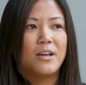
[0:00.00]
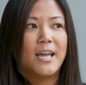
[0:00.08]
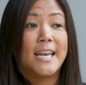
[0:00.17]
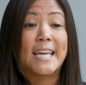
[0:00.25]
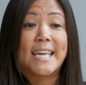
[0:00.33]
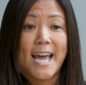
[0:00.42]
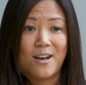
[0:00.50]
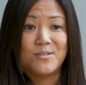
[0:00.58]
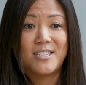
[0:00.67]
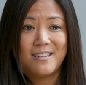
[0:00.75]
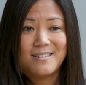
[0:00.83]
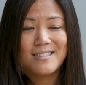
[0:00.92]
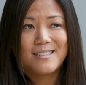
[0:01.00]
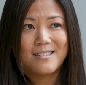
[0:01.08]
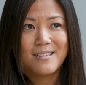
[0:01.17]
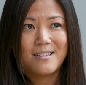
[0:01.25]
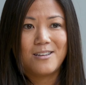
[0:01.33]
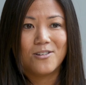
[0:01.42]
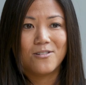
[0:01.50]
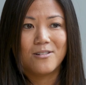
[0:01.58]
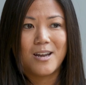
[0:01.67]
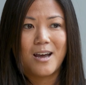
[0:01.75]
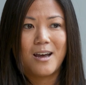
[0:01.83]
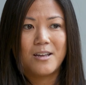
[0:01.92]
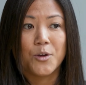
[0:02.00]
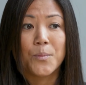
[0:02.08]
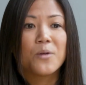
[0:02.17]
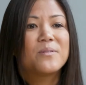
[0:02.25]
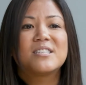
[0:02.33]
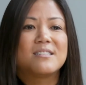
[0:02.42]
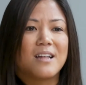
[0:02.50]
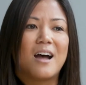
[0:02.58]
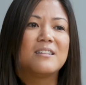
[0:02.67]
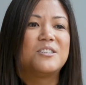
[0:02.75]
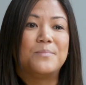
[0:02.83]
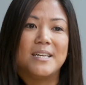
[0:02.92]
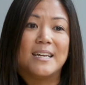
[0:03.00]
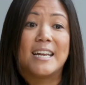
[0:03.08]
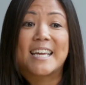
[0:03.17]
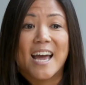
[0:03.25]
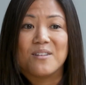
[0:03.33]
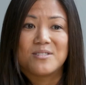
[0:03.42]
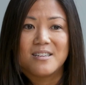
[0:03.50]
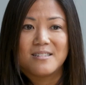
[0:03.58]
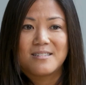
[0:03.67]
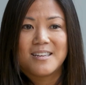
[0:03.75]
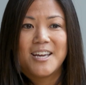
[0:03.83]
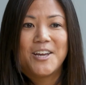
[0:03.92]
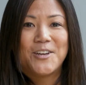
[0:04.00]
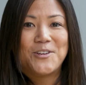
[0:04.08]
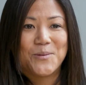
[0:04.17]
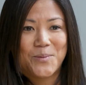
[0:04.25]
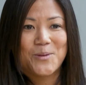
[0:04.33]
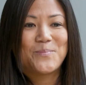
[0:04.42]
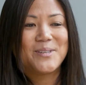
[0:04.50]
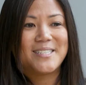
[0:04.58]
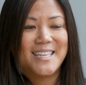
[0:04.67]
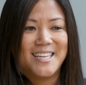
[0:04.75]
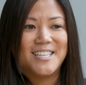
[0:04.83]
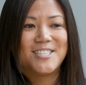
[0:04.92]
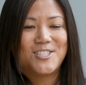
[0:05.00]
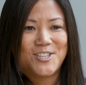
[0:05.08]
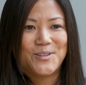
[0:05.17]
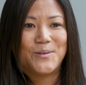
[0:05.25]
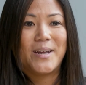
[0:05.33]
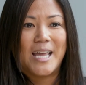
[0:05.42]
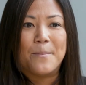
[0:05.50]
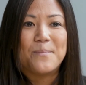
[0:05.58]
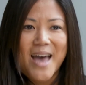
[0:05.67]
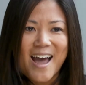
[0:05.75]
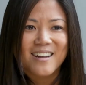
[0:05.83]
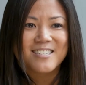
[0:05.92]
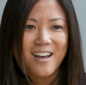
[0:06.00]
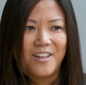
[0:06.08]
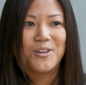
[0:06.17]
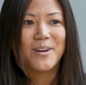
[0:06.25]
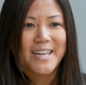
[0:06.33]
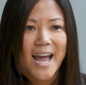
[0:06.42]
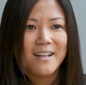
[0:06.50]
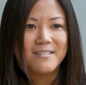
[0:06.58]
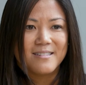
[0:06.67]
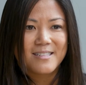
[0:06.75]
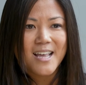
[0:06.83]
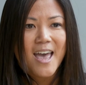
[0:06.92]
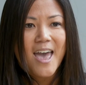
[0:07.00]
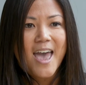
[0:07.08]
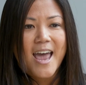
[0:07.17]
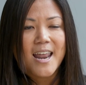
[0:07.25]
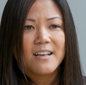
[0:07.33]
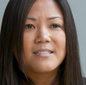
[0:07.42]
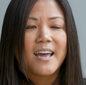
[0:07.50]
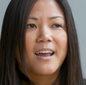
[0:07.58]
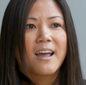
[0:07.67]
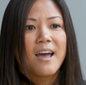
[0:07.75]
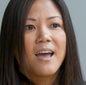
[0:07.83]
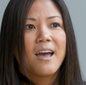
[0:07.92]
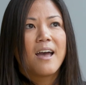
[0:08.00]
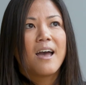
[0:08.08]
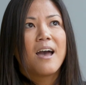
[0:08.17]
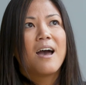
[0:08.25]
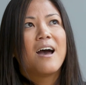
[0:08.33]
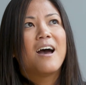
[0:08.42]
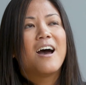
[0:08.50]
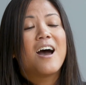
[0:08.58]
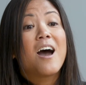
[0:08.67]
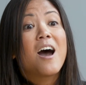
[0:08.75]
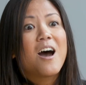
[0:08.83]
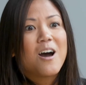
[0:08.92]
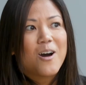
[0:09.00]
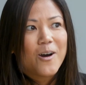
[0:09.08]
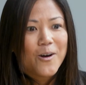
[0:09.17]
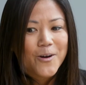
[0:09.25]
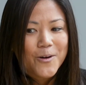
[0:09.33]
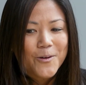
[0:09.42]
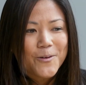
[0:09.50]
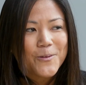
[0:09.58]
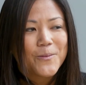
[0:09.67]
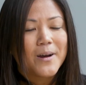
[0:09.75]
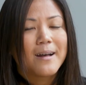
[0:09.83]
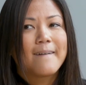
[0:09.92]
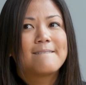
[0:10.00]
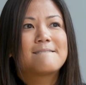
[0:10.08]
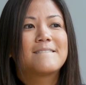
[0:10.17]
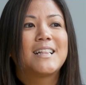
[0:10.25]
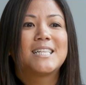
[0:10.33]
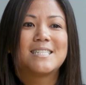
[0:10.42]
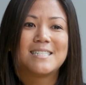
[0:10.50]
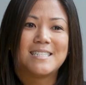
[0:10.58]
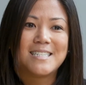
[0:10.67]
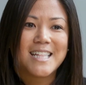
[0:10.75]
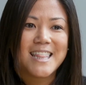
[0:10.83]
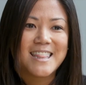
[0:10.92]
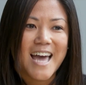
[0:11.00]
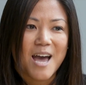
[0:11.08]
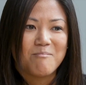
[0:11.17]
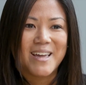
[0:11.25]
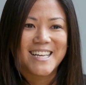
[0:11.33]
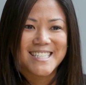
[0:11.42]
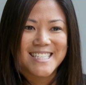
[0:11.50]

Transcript: an accountant, your purpose is not to be an accountant. Your purpose is to impact other accountants. And I was like, oh, that makes